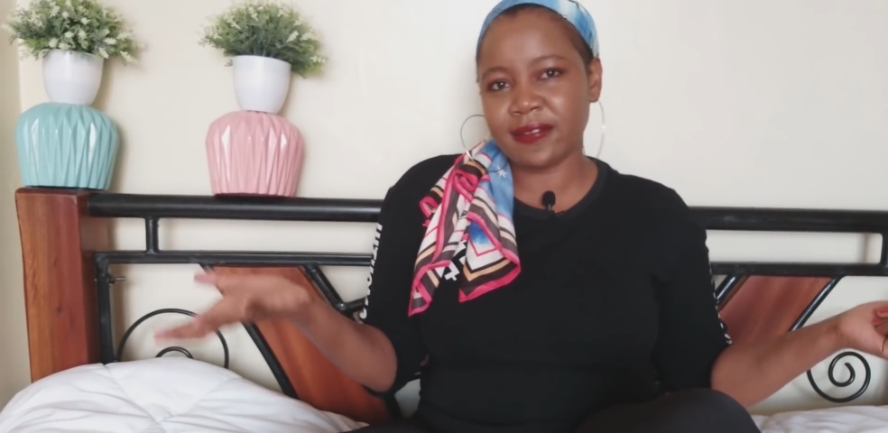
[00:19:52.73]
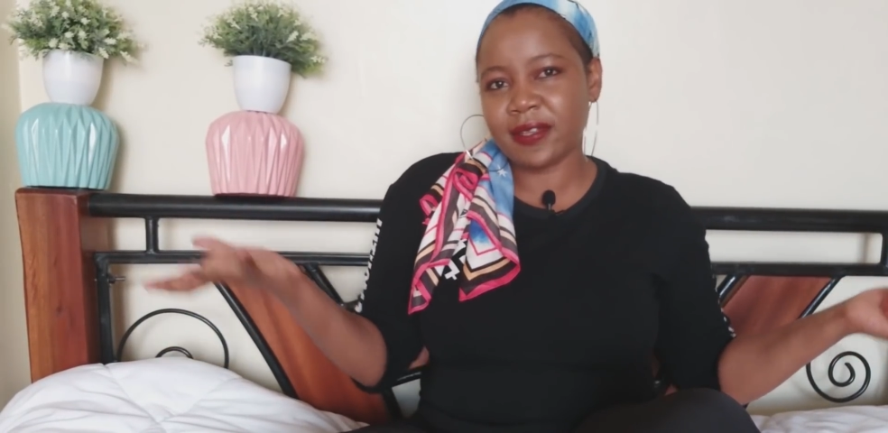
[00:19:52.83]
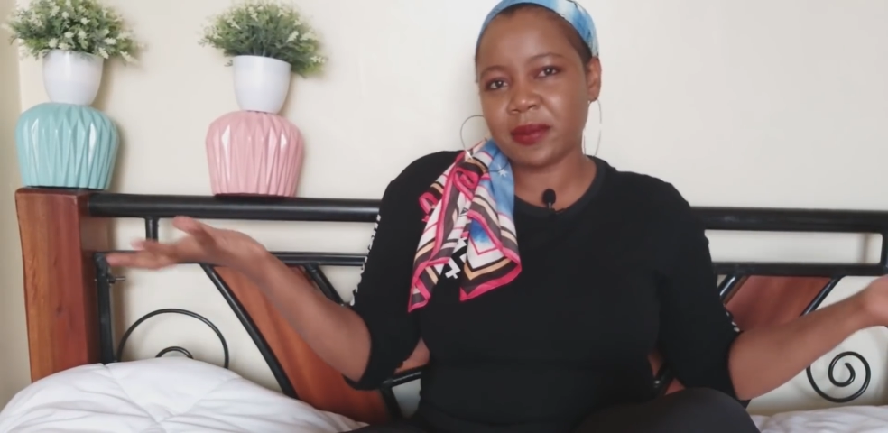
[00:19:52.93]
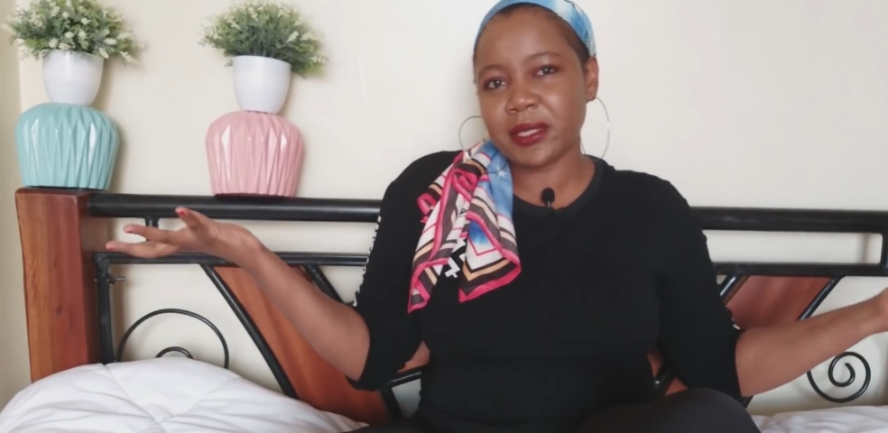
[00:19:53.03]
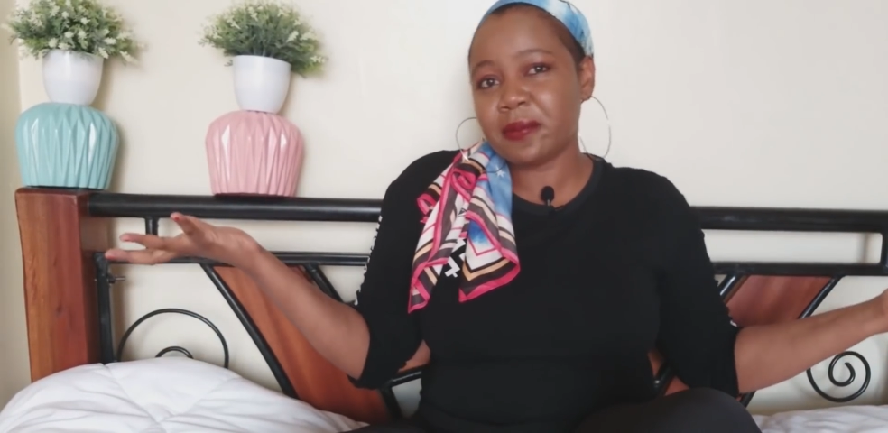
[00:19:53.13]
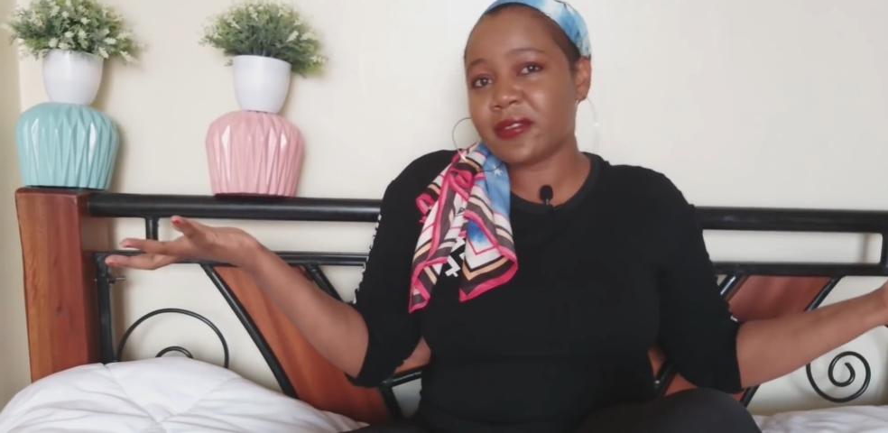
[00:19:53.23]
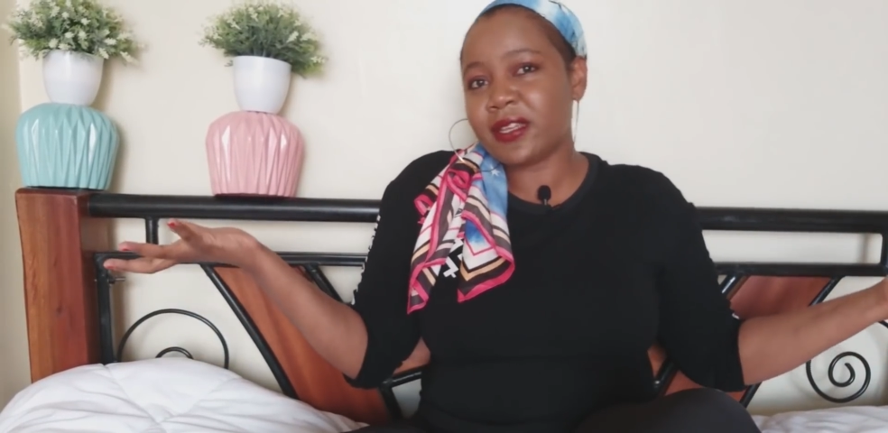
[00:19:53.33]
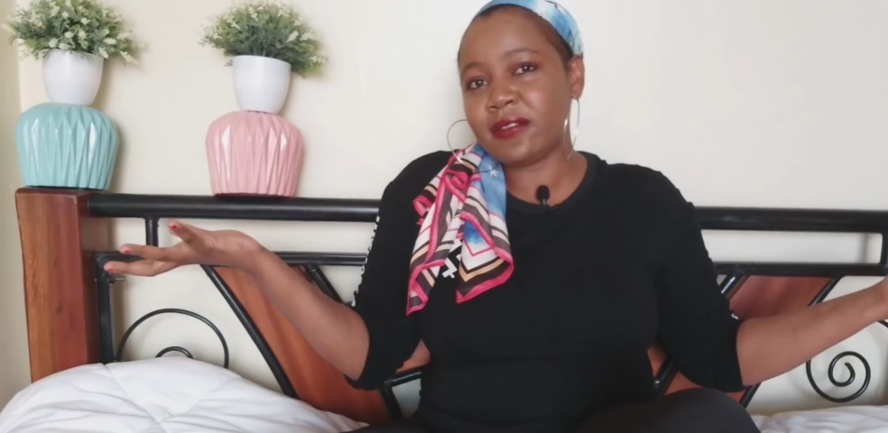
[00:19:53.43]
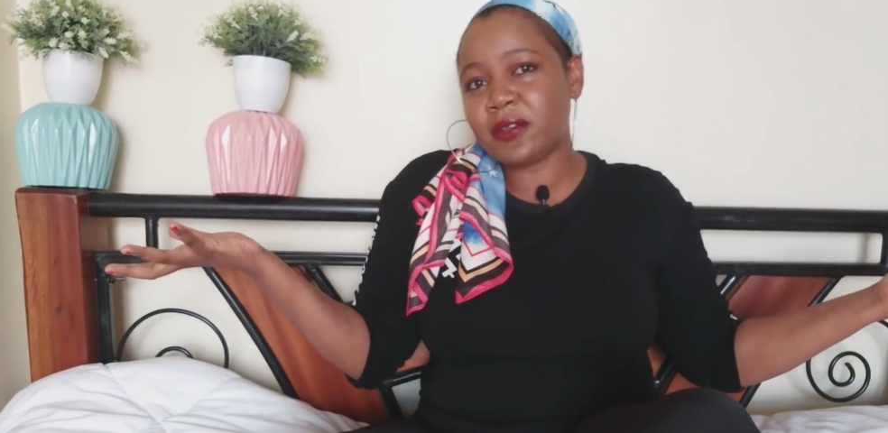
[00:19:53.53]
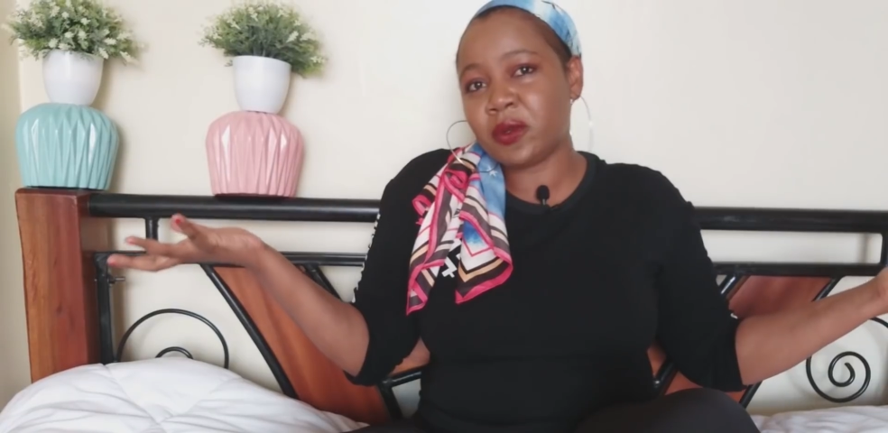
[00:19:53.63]
Sometimes
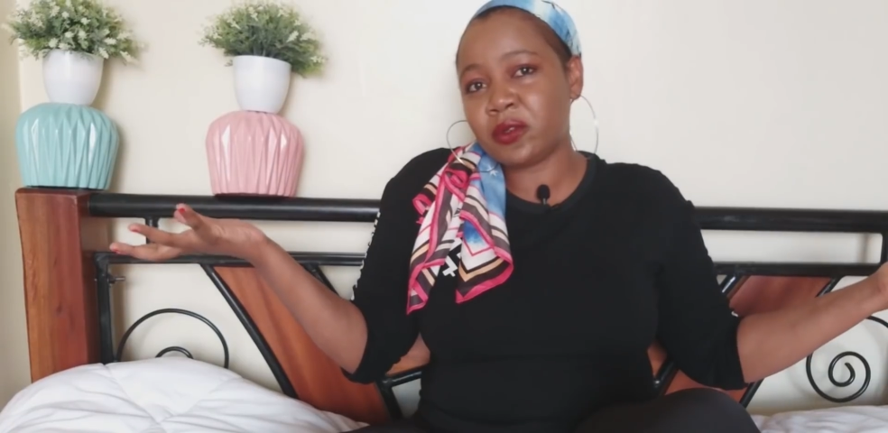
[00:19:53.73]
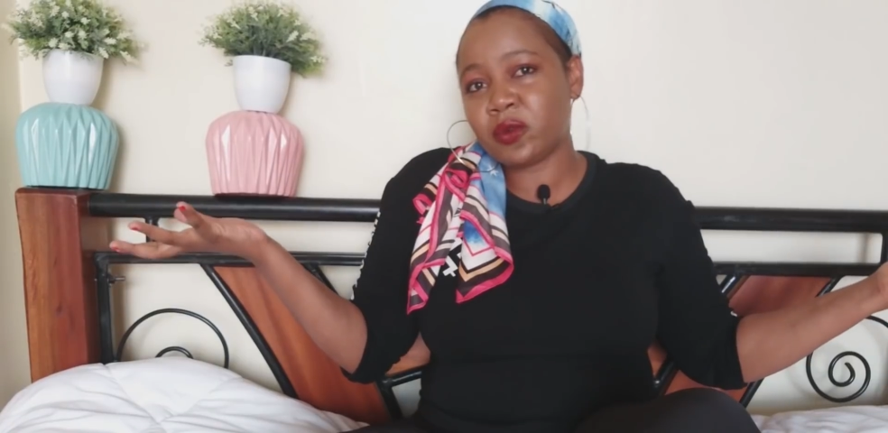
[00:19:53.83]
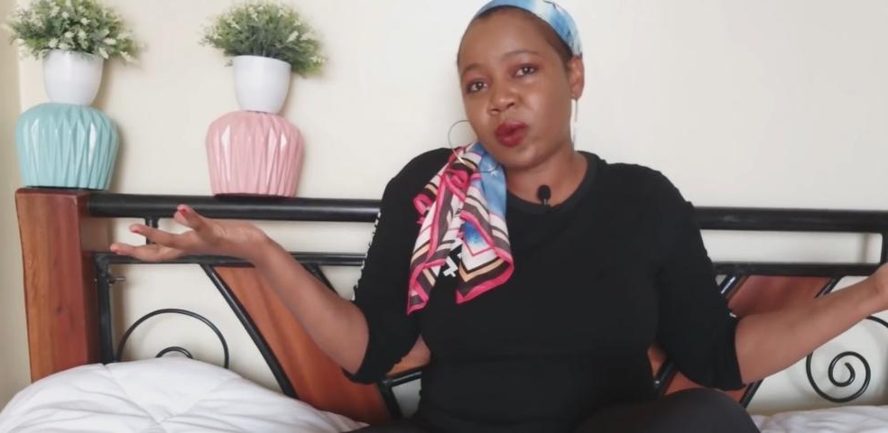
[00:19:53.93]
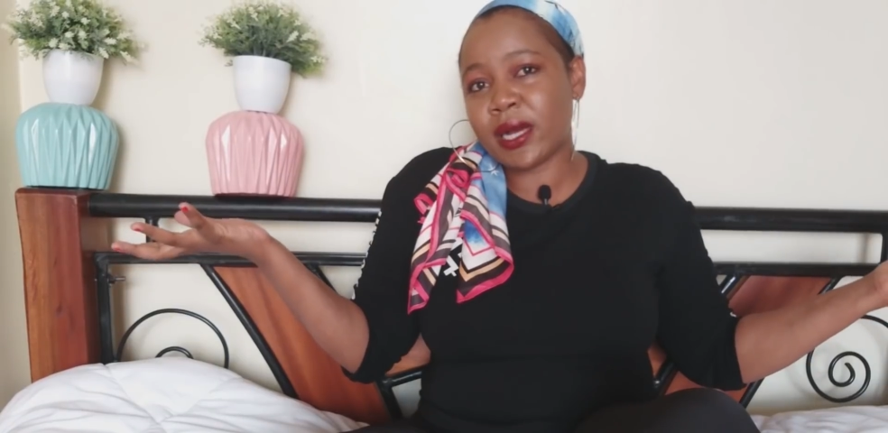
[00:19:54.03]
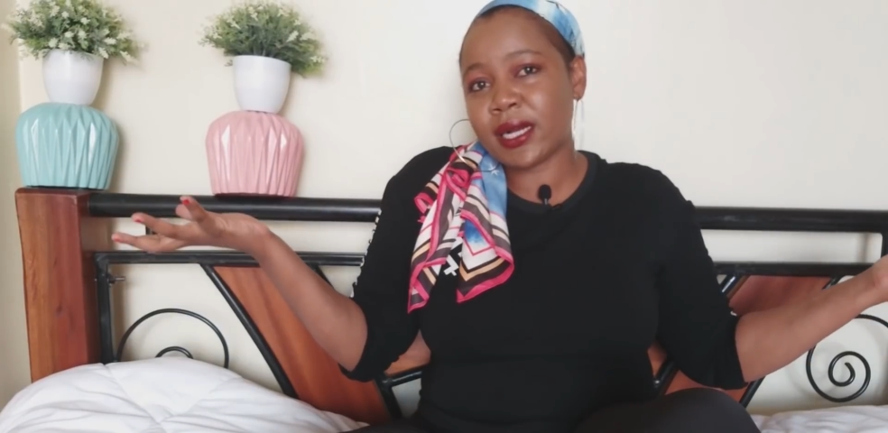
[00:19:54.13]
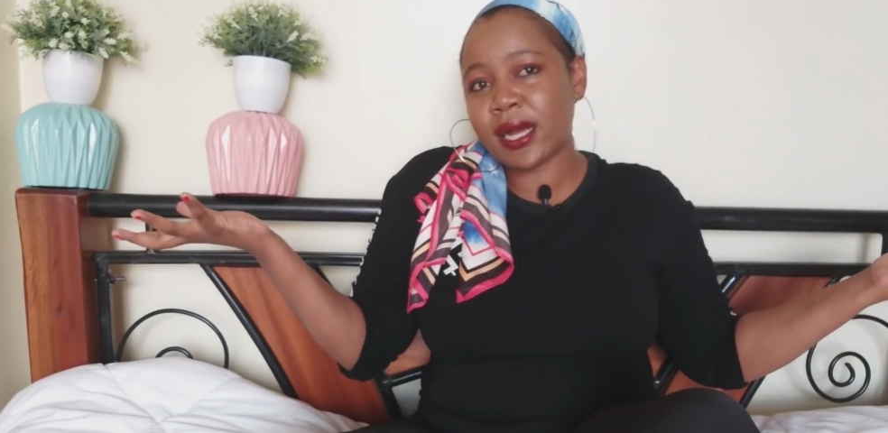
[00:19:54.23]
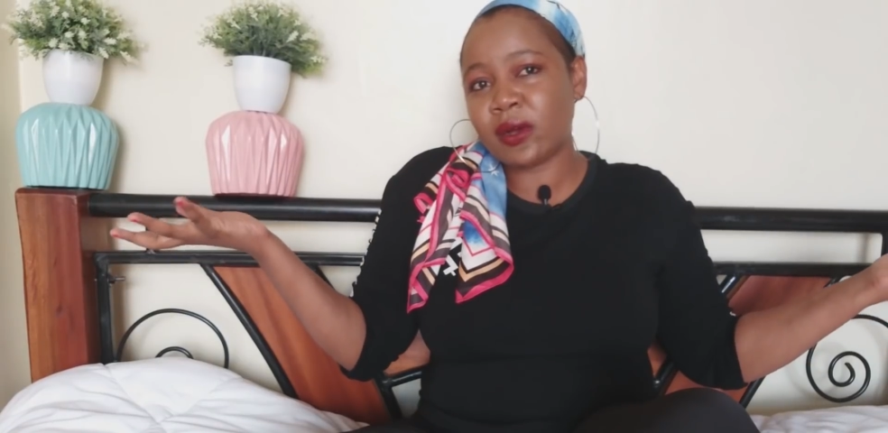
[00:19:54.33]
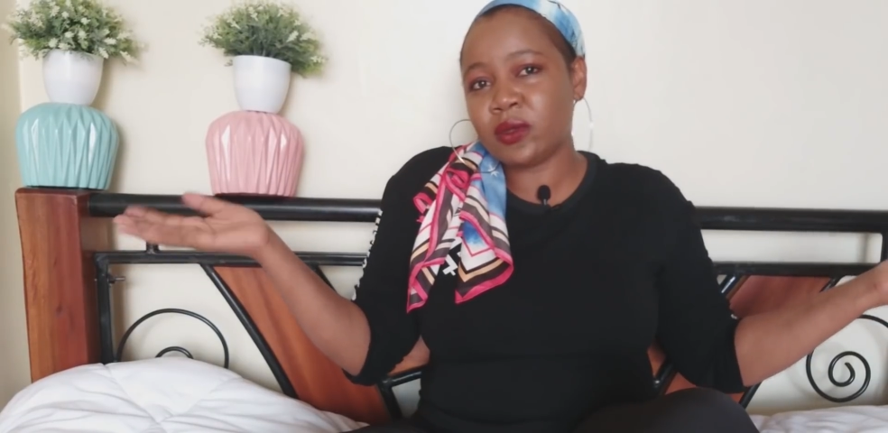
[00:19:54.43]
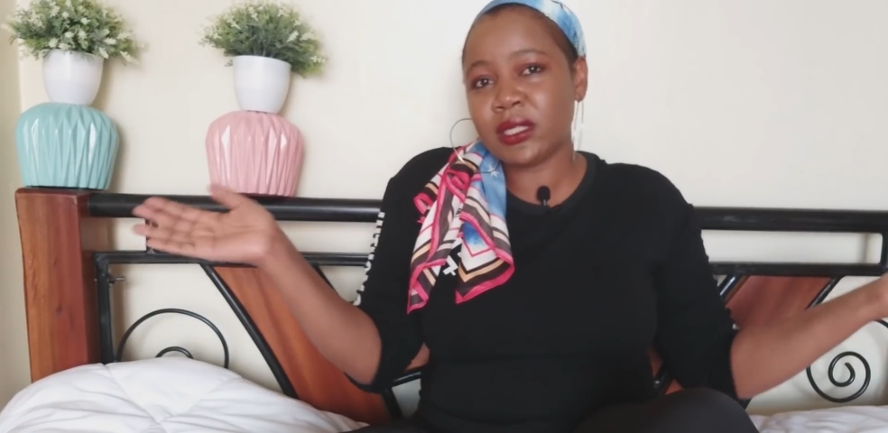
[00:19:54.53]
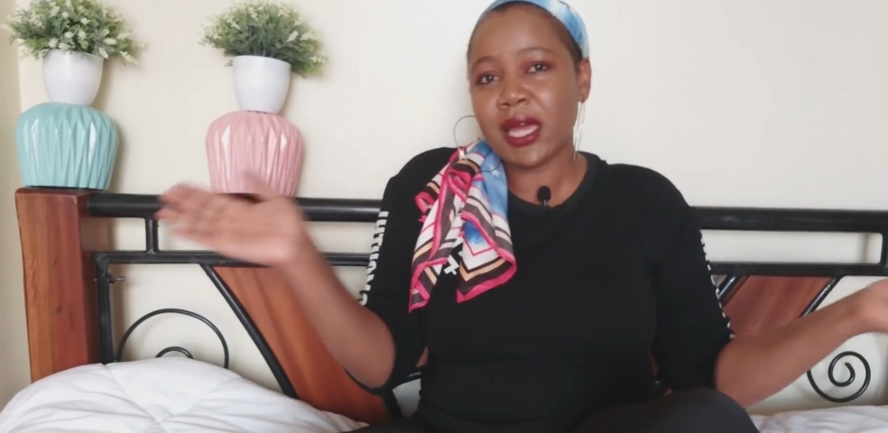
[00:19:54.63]
things don't work
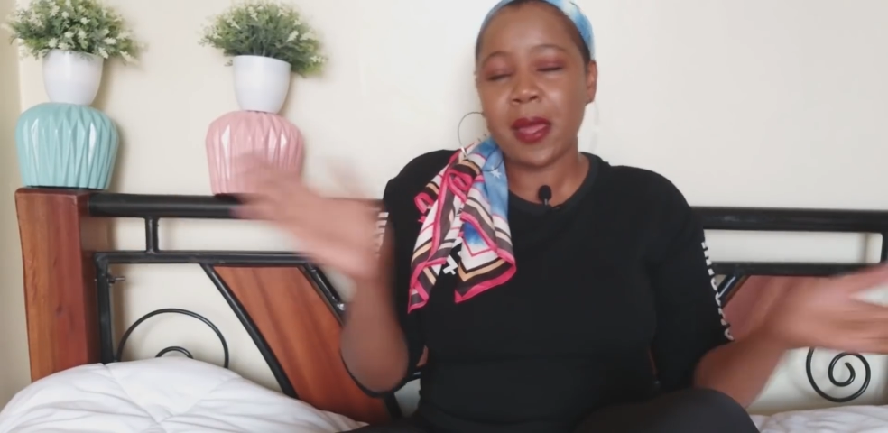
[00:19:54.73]
out,